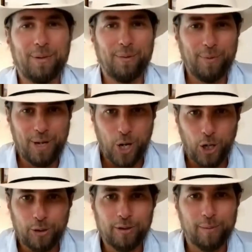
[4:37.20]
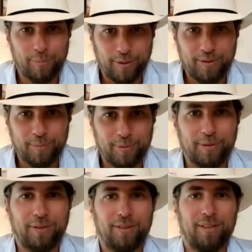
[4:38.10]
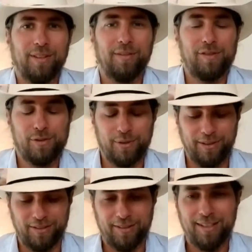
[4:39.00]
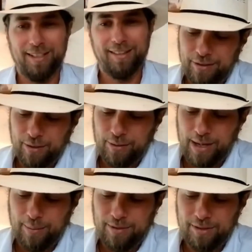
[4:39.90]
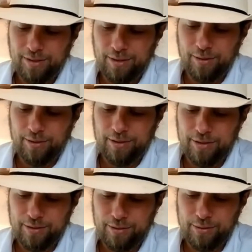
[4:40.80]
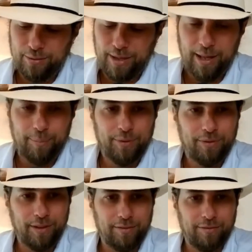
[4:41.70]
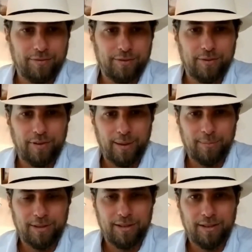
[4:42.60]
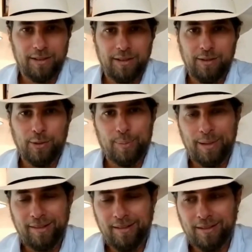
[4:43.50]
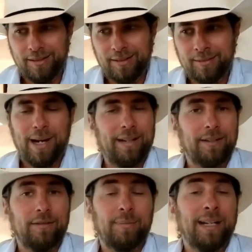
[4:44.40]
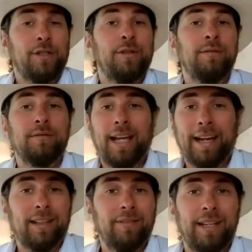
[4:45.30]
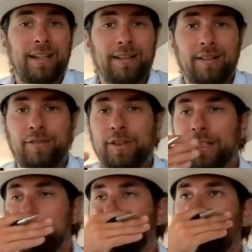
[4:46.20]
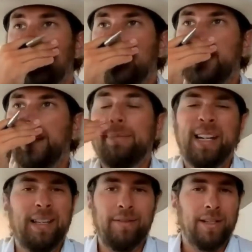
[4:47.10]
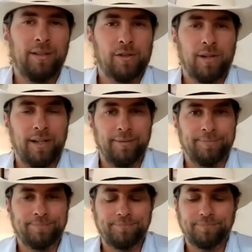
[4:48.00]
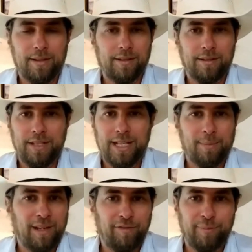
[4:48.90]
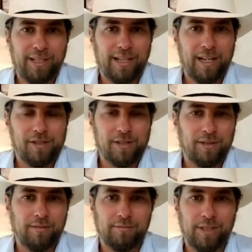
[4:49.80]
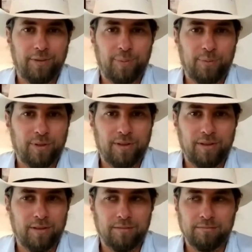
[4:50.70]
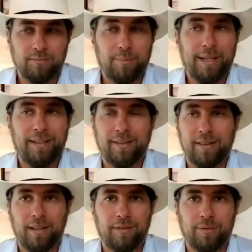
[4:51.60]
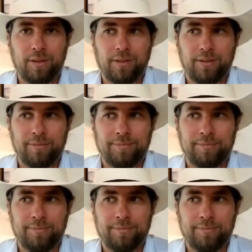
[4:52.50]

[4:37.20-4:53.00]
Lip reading: we honor the principles of choice. So I would just encourage you to help yourself, your family, your business by activating this field and by giving it a try. The EMF mitigation has been one of the biggest things for us.